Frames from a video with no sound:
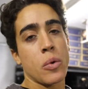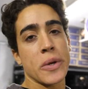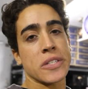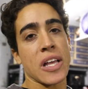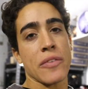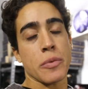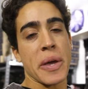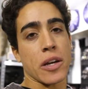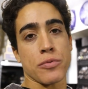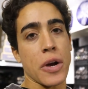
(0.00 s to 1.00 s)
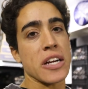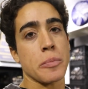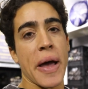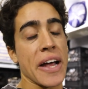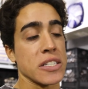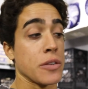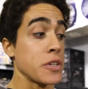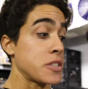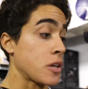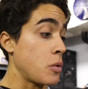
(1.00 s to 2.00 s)
we still have to make a fresh batch
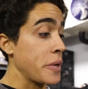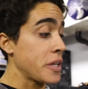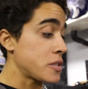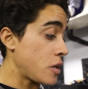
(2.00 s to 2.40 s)
every single week.